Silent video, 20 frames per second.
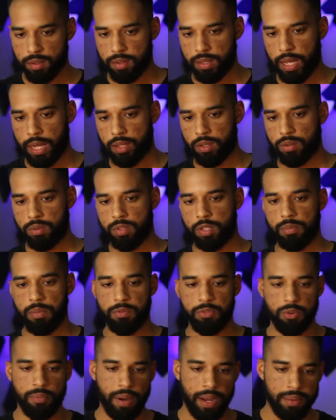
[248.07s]
Now, some of
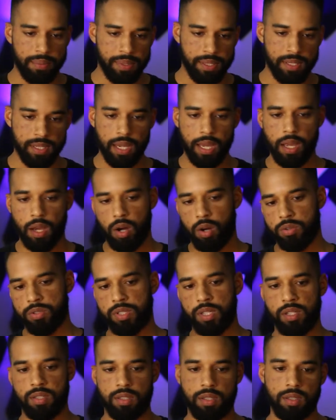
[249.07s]
you might be saying, oh,
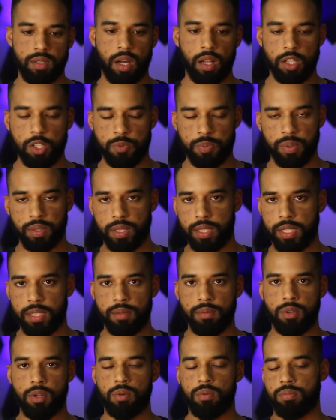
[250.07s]
$16 per lead,
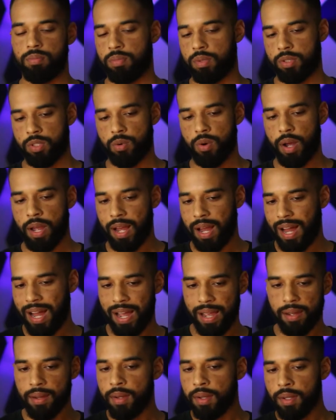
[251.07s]
it's quite high.